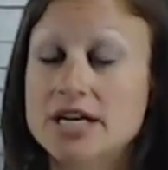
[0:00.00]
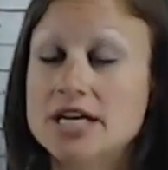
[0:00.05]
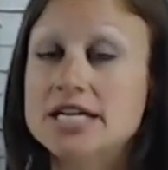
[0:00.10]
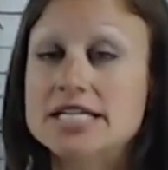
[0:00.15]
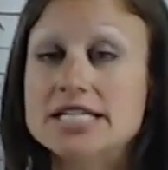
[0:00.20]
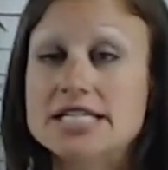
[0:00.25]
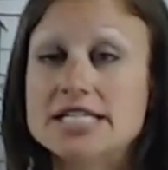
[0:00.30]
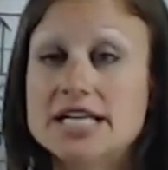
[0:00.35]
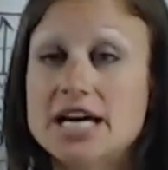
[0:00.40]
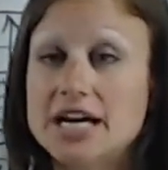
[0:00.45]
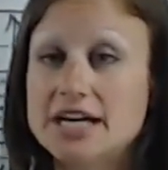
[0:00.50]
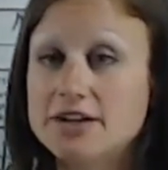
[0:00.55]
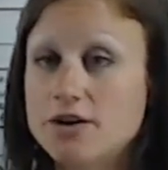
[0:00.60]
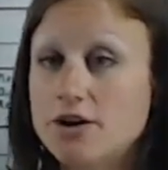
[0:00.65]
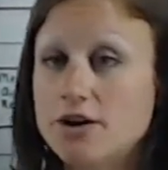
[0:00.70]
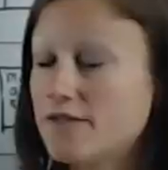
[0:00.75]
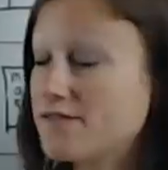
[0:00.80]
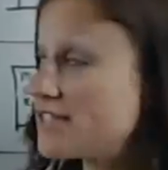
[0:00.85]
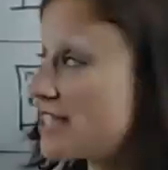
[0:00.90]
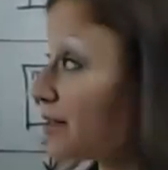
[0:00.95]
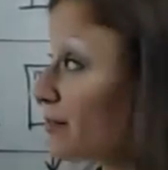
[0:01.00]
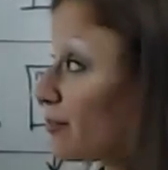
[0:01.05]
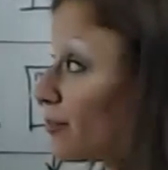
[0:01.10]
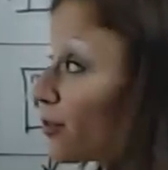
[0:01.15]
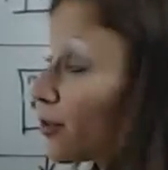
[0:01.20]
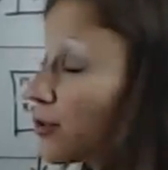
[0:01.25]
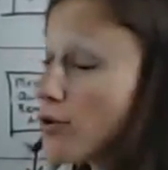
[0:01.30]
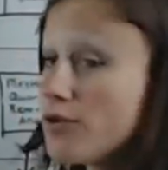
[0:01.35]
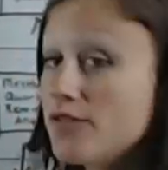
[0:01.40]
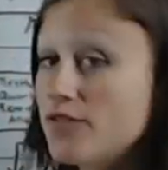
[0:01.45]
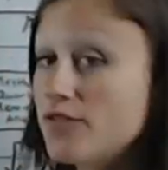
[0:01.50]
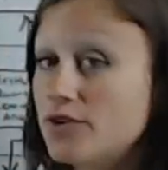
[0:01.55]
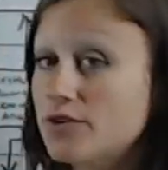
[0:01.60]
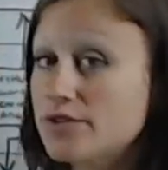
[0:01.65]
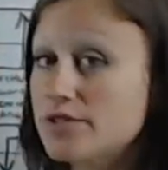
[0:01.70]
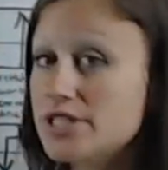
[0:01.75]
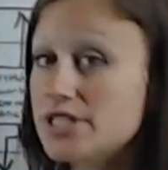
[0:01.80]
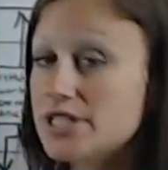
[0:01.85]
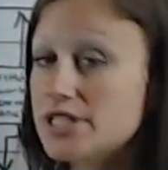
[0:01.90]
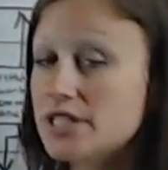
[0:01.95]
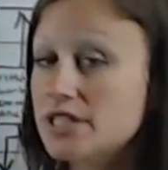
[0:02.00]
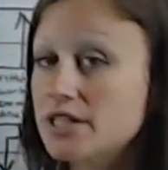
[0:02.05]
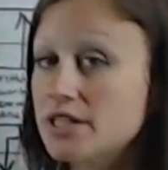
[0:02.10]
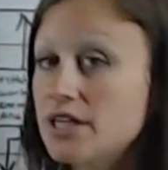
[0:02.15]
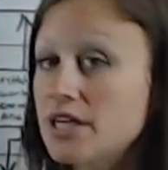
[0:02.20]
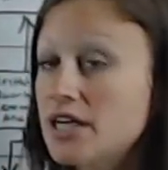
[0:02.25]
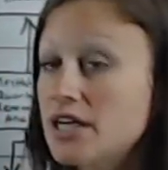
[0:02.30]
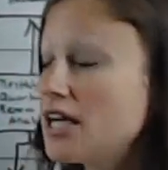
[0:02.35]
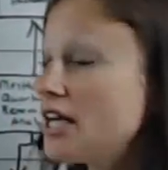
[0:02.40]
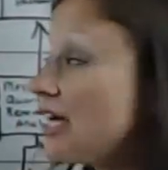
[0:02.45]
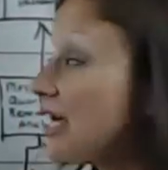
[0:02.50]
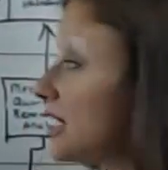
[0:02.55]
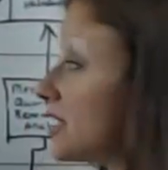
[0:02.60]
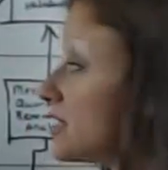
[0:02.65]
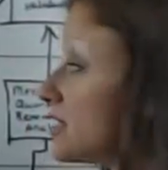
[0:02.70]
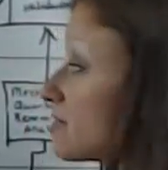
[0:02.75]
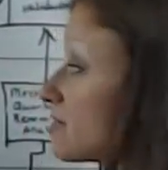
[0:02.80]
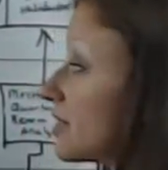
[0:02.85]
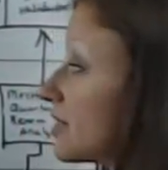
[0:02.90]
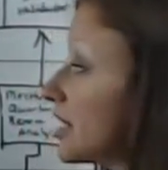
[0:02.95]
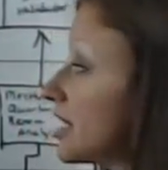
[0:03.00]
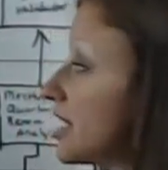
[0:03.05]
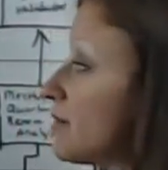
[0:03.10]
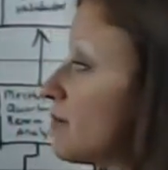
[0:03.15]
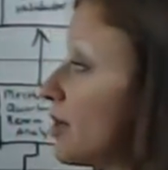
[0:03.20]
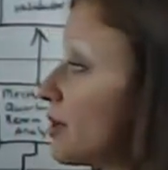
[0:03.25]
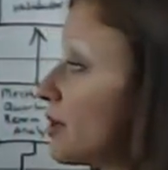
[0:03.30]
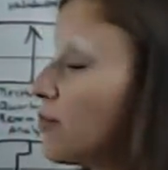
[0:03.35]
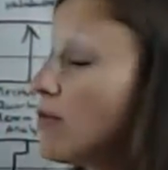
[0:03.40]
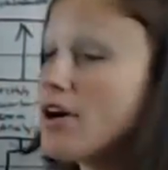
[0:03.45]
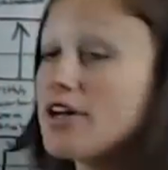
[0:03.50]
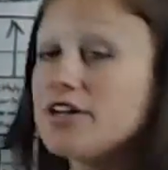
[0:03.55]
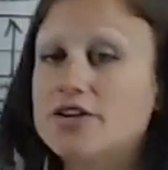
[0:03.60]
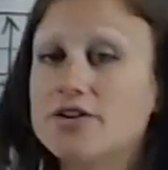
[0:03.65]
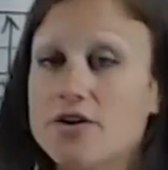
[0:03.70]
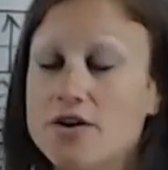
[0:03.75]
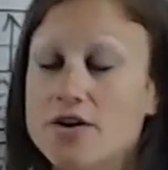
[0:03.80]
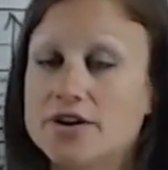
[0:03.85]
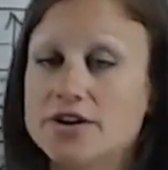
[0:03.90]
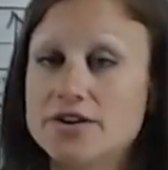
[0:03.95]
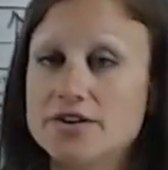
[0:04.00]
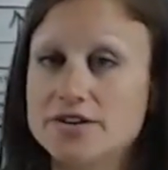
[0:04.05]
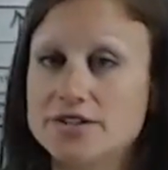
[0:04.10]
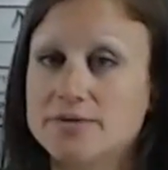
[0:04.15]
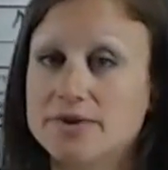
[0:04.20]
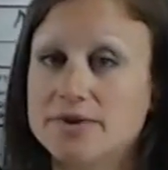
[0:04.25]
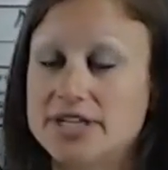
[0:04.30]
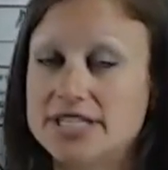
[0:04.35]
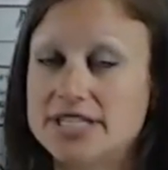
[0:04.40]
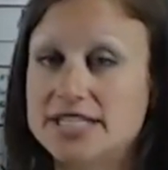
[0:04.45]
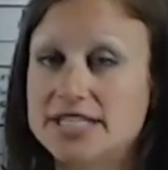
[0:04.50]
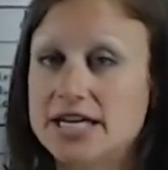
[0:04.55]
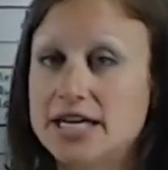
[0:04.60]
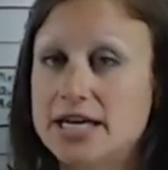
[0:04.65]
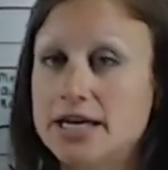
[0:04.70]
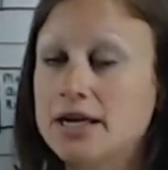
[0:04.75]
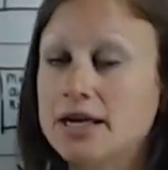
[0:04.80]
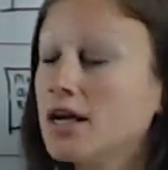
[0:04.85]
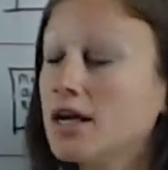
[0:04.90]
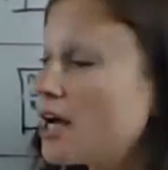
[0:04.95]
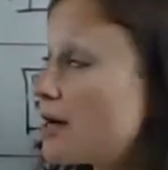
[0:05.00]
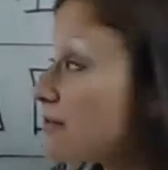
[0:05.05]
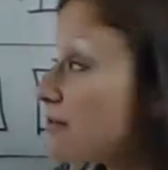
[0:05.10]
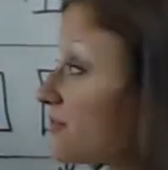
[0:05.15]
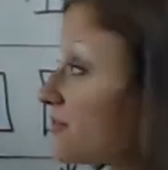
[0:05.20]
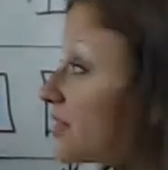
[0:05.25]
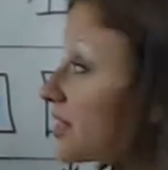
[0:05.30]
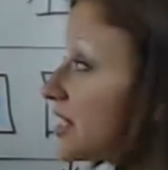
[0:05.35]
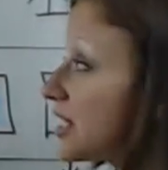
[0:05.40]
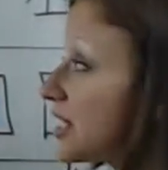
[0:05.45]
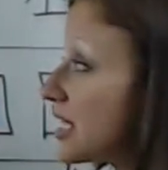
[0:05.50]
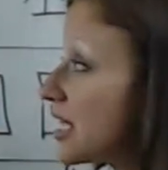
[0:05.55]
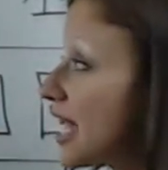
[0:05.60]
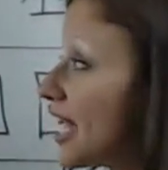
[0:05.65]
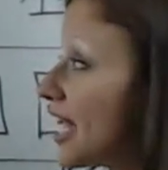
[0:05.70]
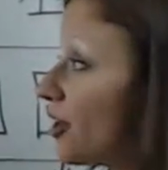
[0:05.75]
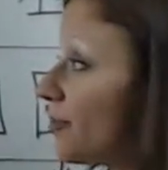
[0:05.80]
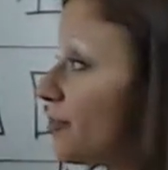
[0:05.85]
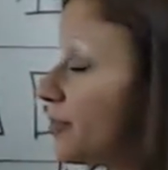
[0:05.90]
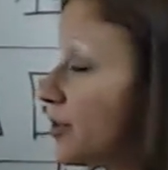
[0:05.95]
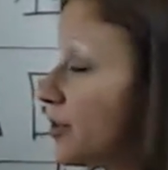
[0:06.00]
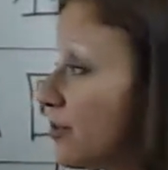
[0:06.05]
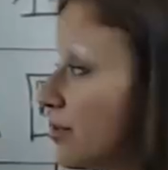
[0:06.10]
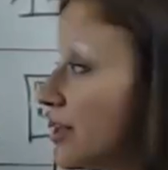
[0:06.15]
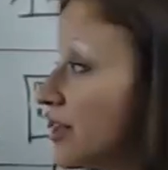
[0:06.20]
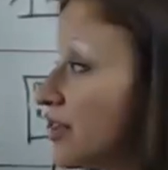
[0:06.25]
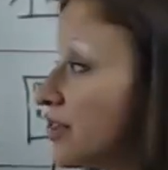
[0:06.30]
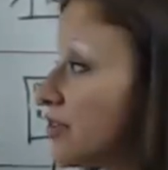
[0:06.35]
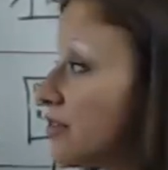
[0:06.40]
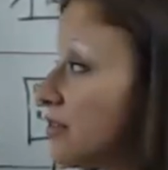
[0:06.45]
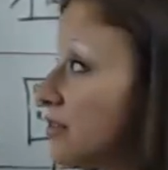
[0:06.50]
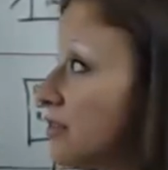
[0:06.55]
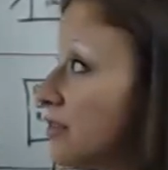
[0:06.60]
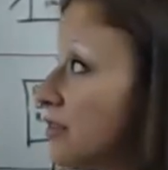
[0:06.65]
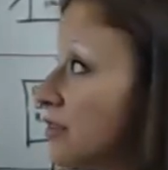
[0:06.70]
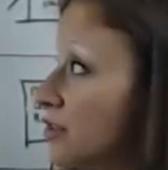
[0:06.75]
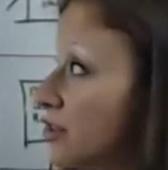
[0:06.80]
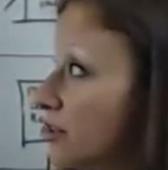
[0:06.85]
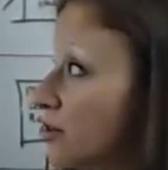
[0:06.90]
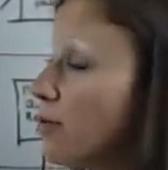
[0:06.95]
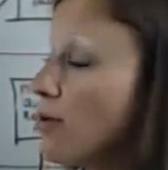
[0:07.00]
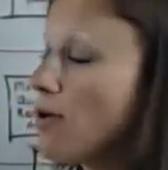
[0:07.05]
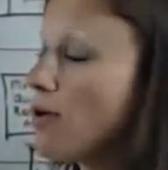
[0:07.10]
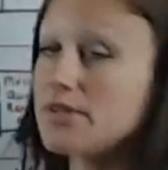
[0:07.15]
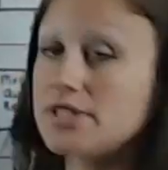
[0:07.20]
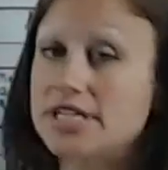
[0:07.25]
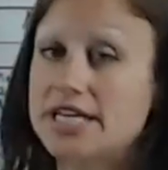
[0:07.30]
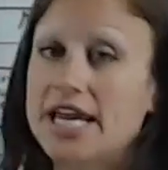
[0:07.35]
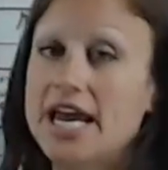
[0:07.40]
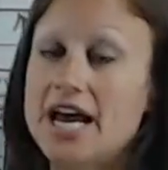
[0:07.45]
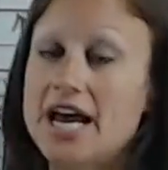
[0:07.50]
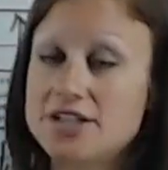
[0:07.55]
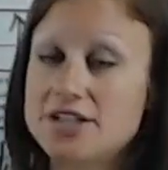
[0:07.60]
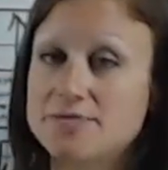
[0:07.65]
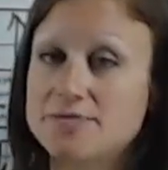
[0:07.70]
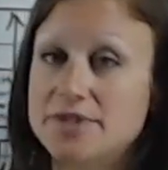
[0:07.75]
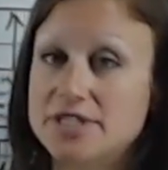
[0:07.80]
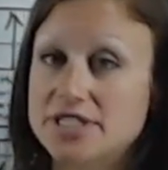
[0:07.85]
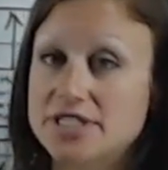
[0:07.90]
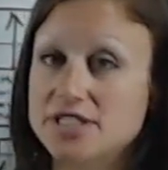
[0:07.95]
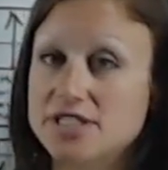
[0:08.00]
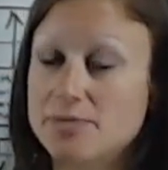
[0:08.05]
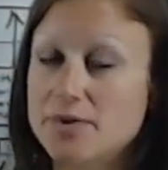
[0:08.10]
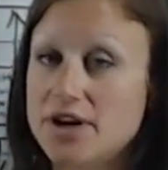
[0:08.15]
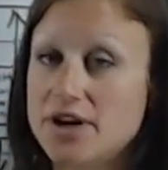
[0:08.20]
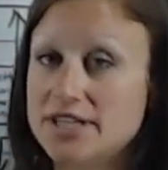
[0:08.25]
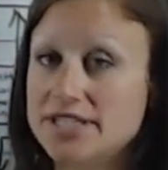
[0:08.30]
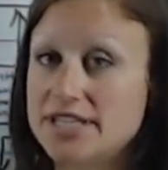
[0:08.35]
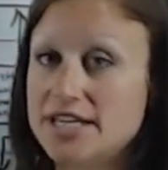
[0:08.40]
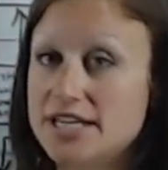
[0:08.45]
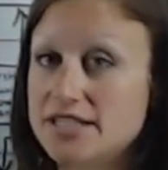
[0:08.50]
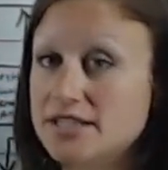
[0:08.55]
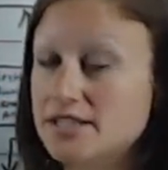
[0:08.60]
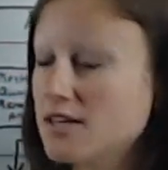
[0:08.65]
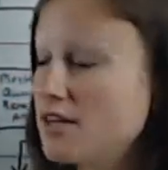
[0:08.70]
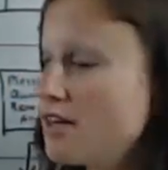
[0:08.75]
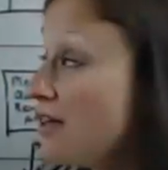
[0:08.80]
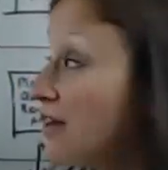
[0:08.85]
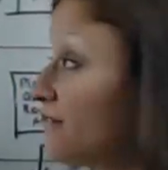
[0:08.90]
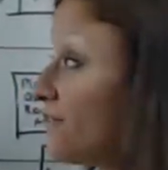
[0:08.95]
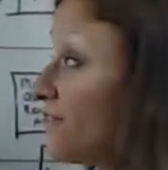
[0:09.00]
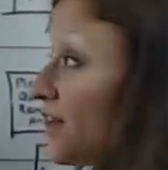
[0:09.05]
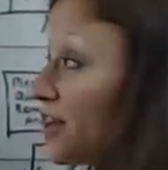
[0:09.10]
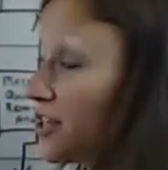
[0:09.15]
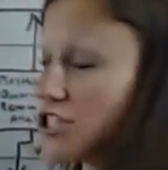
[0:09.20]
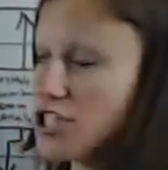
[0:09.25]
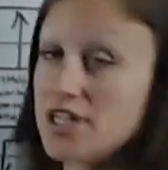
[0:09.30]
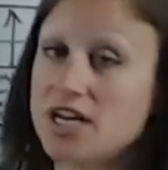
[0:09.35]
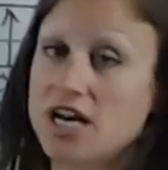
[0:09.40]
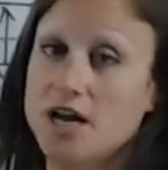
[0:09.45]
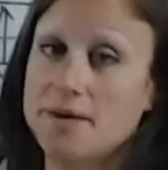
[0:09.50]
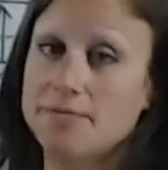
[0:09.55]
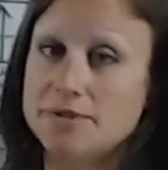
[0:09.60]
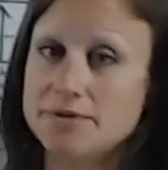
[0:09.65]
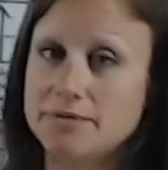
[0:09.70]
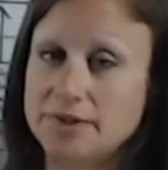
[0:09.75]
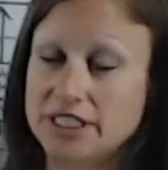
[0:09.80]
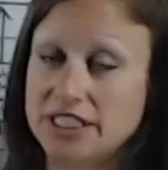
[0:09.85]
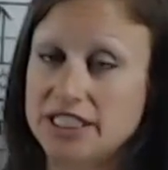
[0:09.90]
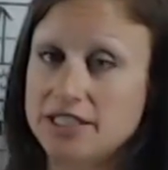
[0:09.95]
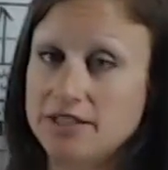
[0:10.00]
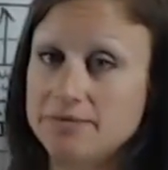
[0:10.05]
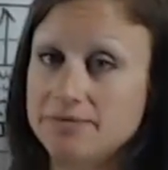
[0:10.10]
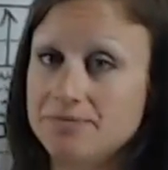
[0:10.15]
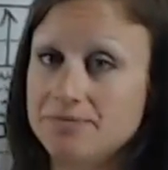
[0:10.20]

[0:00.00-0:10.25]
sign-offs, and approvals is really what, one, your auditors want to see, and it's really going to help your quote-to-cash business process function optimally.